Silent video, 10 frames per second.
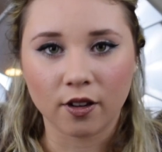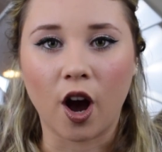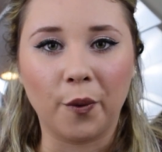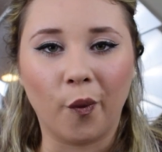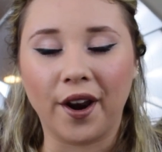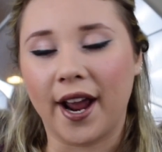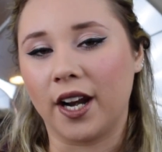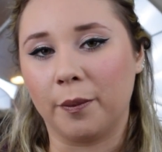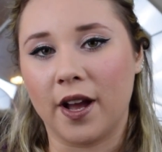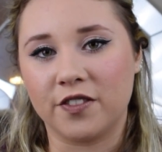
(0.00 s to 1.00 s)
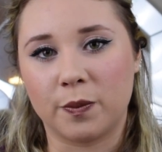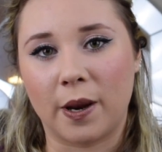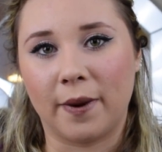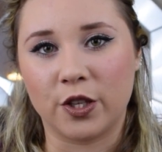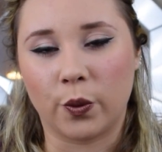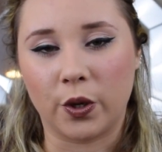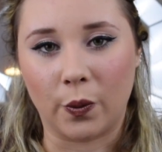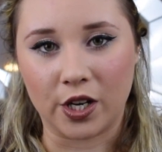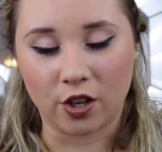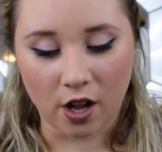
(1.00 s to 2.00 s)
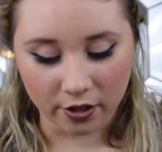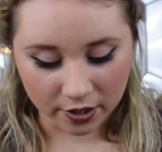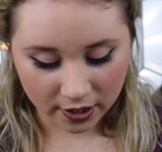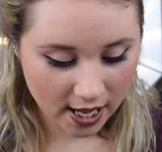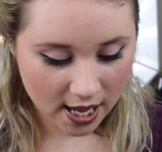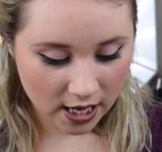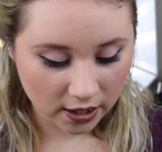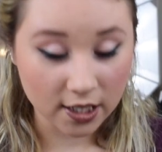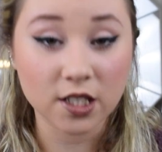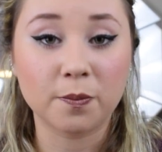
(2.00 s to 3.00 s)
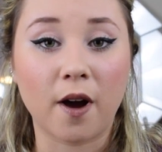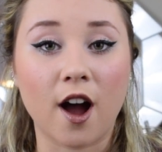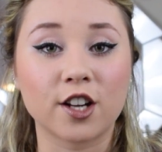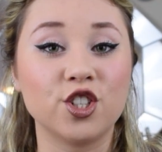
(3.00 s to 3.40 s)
on one item have spent my $21. This box